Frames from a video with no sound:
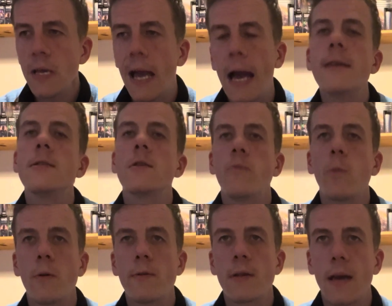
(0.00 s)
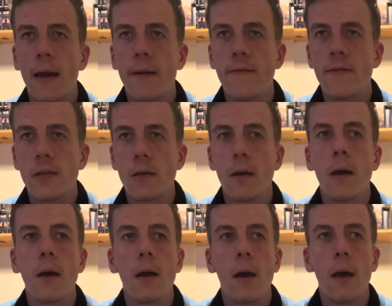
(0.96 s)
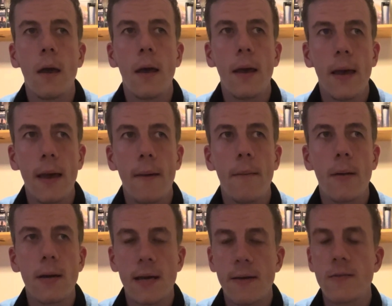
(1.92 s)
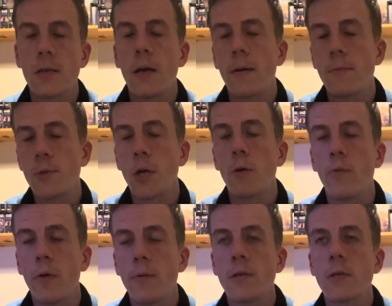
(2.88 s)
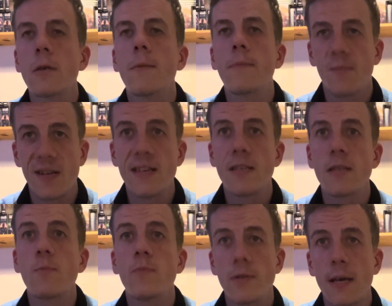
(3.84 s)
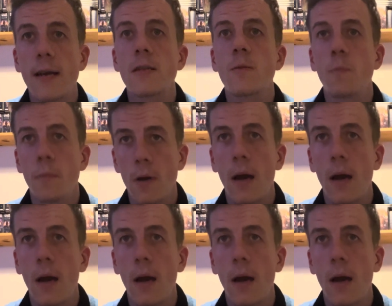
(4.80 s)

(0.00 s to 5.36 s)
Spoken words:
and Warren gives Joe a promise, please protect him.